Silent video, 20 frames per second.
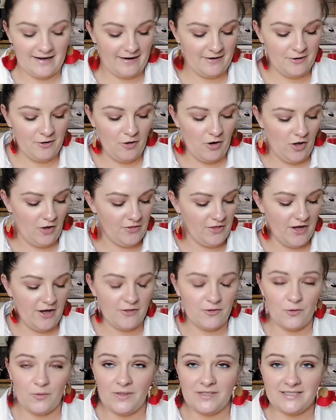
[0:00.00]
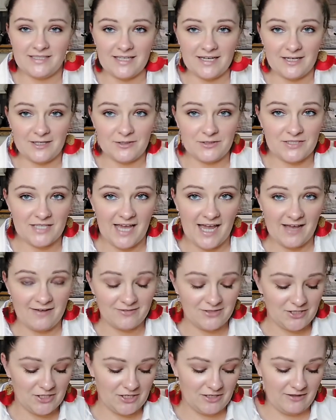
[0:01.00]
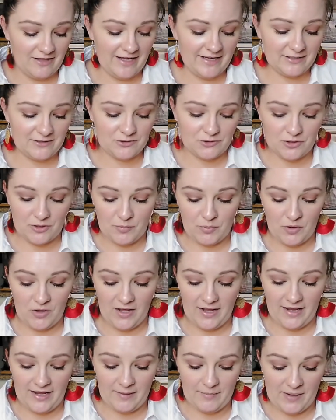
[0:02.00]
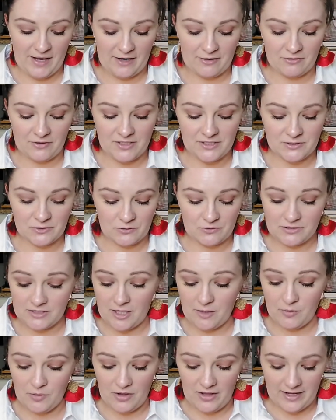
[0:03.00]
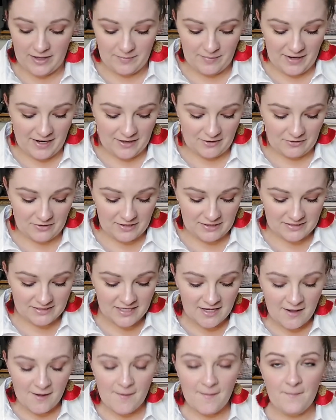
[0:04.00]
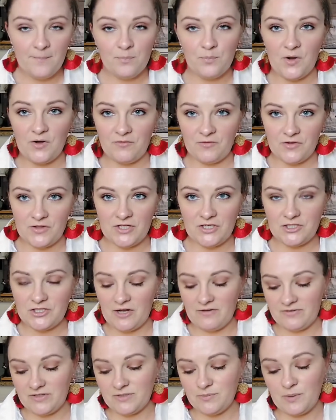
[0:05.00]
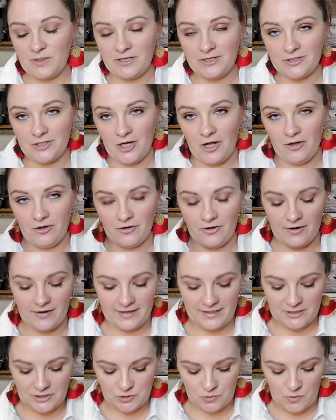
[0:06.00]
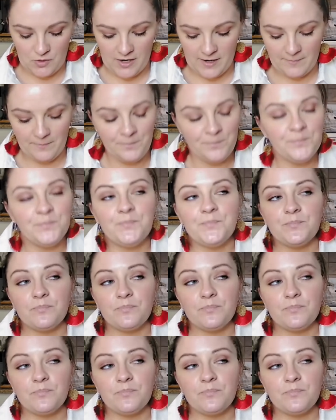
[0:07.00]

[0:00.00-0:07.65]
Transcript: I know all the other ones that I used to have took like triple A batteries or double A batteries, but for these, you have to spend a dollar on each one.